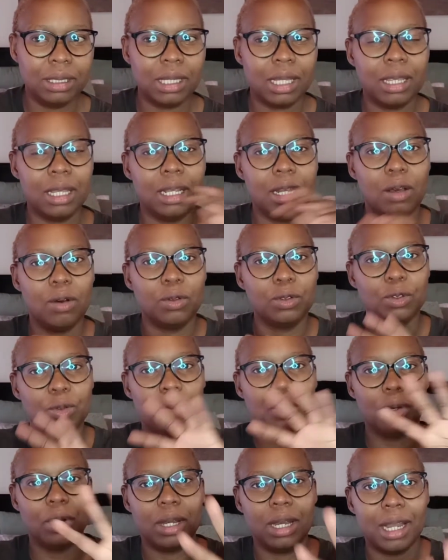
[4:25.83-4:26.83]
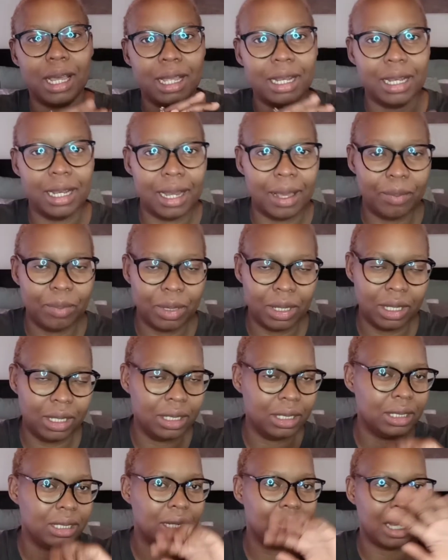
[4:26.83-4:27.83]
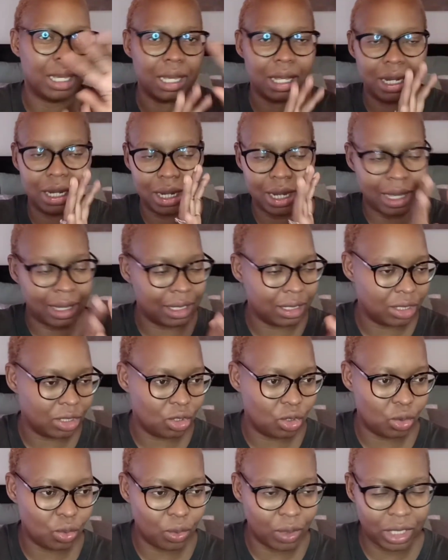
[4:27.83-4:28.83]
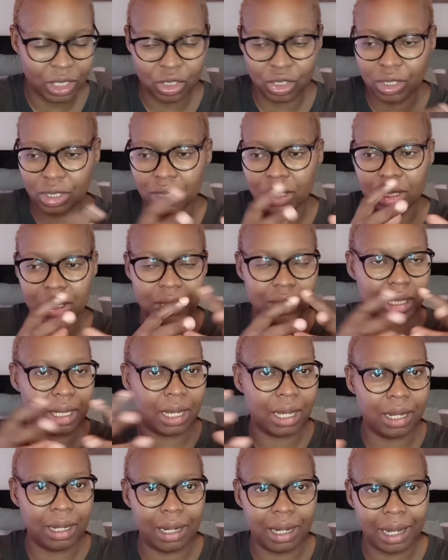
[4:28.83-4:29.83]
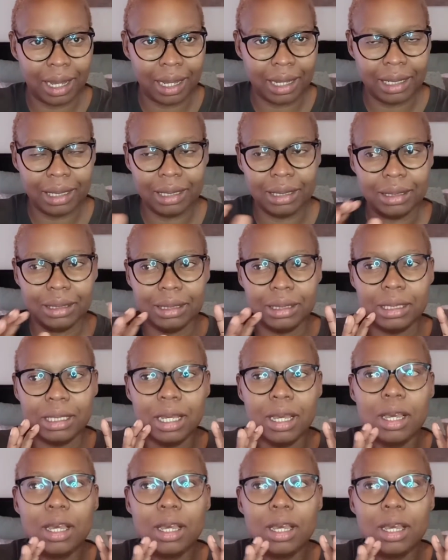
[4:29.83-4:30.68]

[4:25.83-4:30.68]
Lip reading: and then I also bought night nappies, like in other situations, and liners.